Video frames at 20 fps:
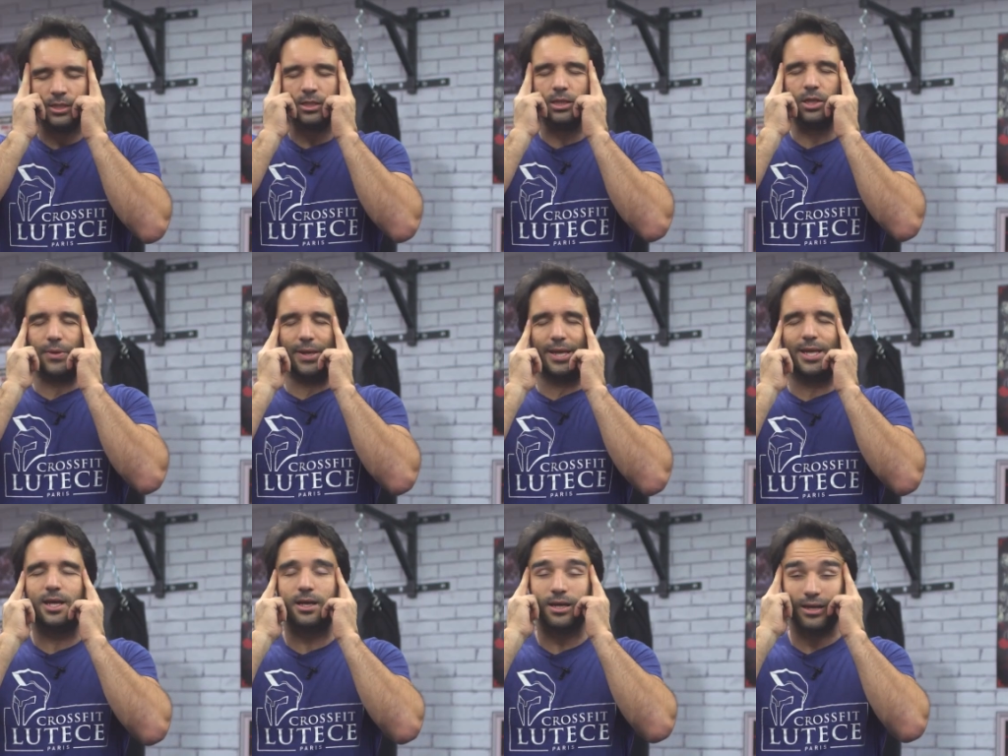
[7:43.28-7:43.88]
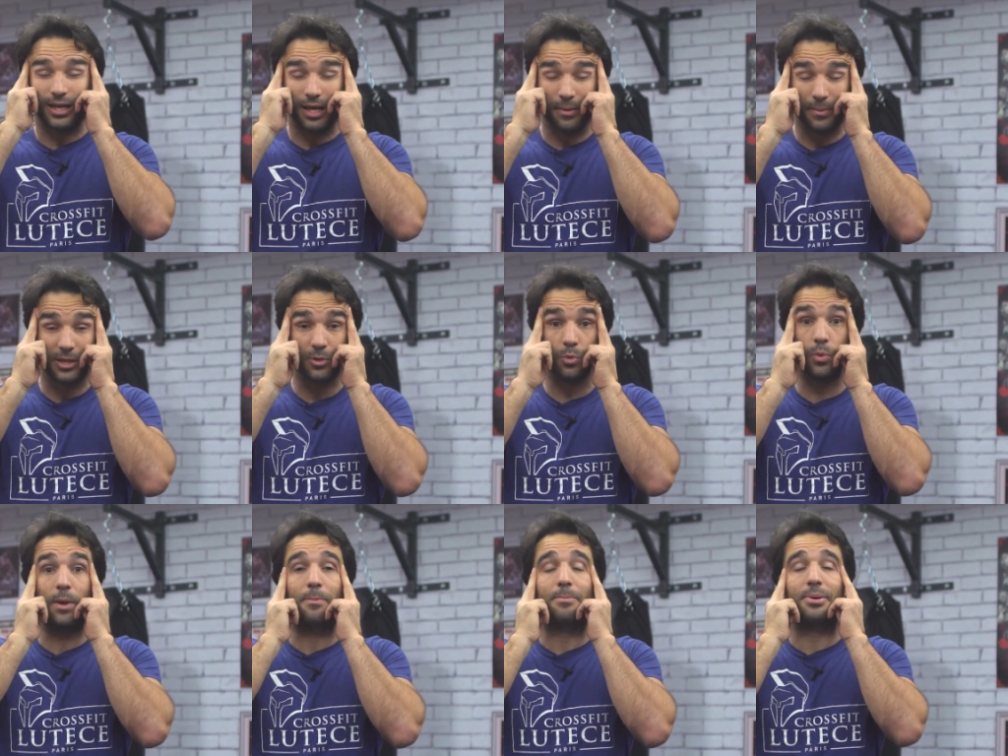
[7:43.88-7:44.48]
Luís, give me
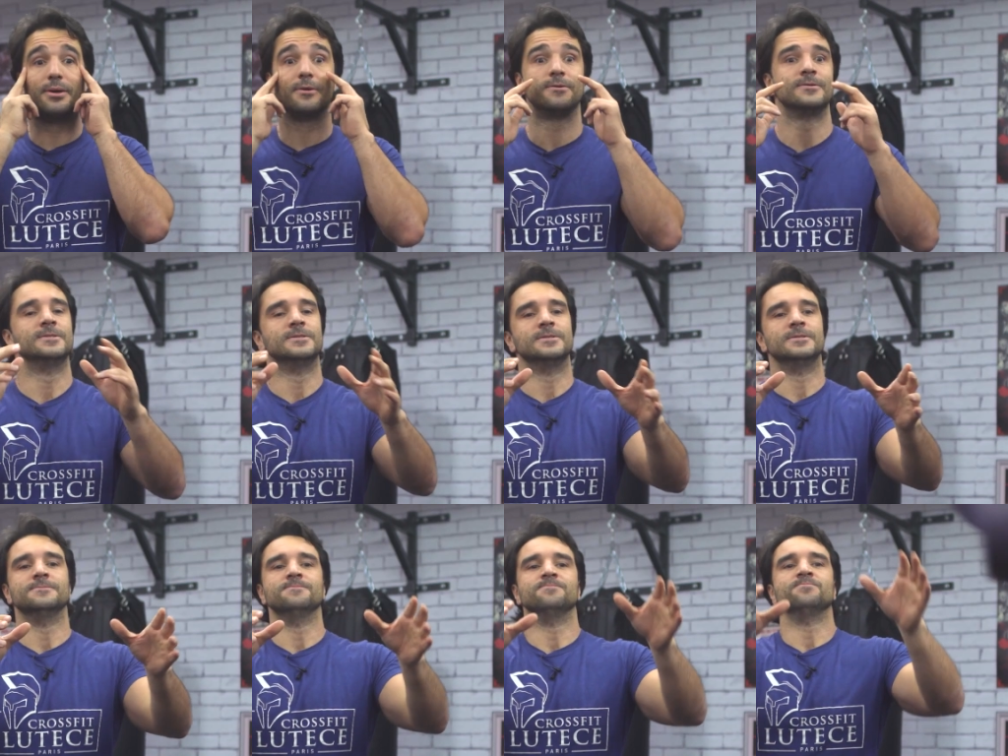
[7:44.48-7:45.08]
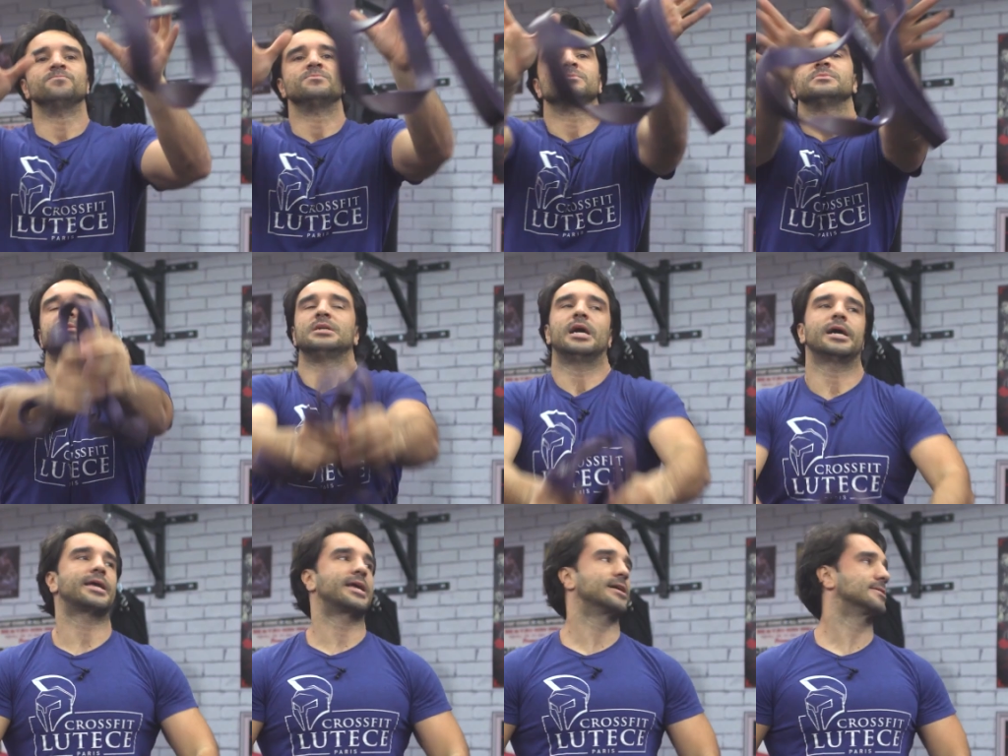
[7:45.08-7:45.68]
the whip.
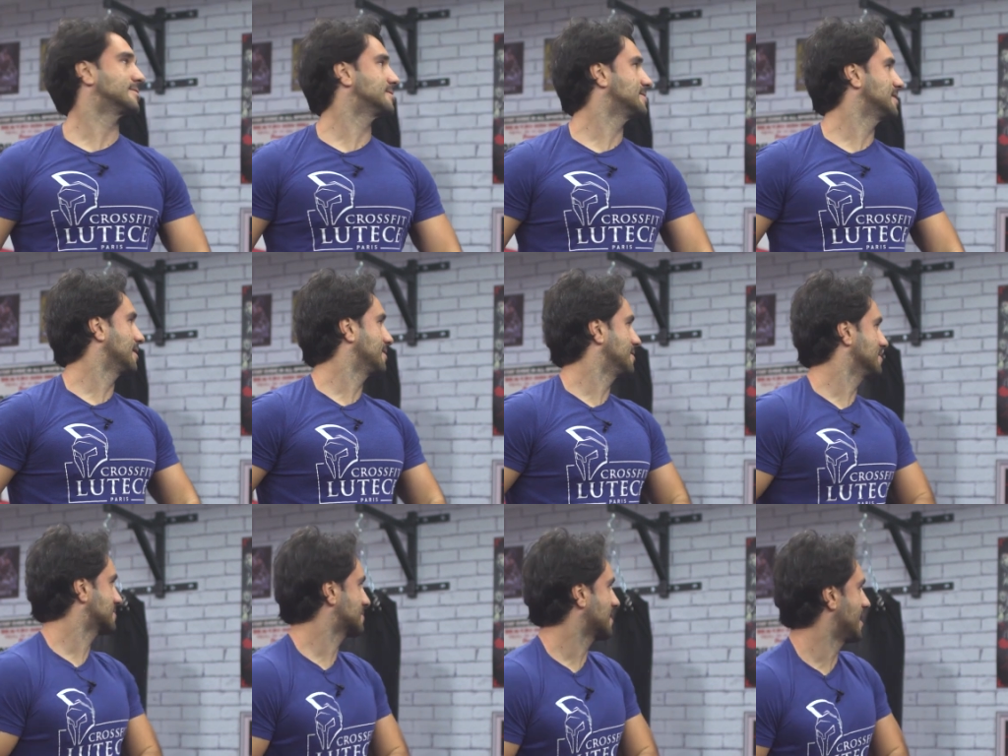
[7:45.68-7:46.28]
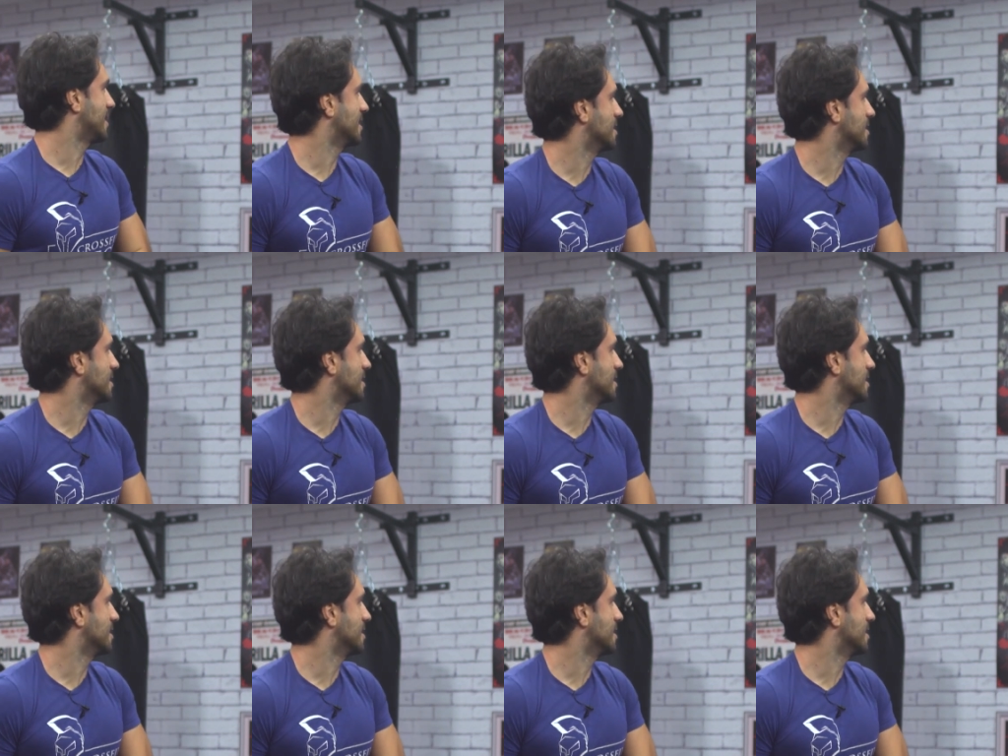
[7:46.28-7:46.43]
I can't stand this guy